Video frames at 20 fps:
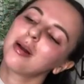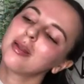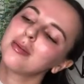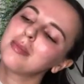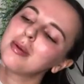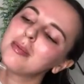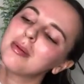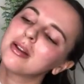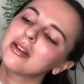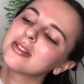
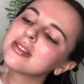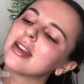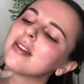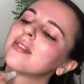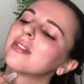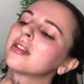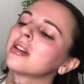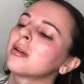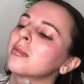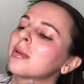Maybe I'll
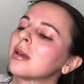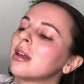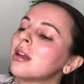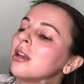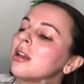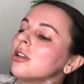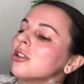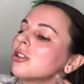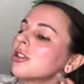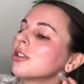save a little bit
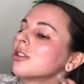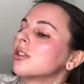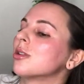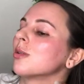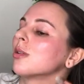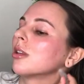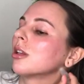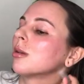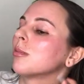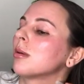and just
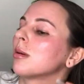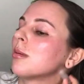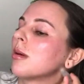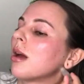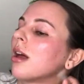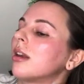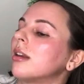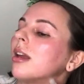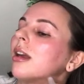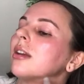do a little bit
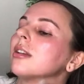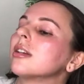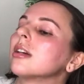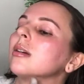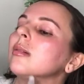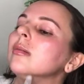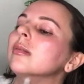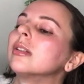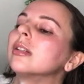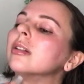at
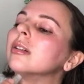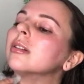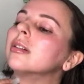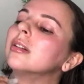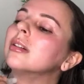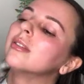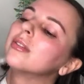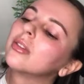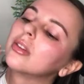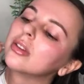nighttime too,
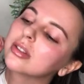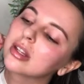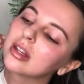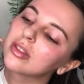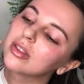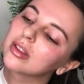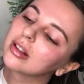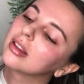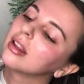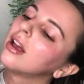if there's
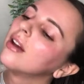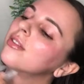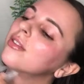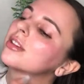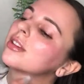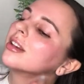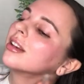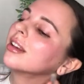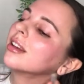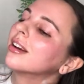anything
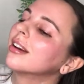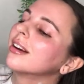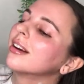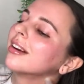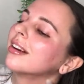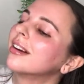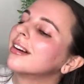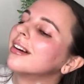left in here.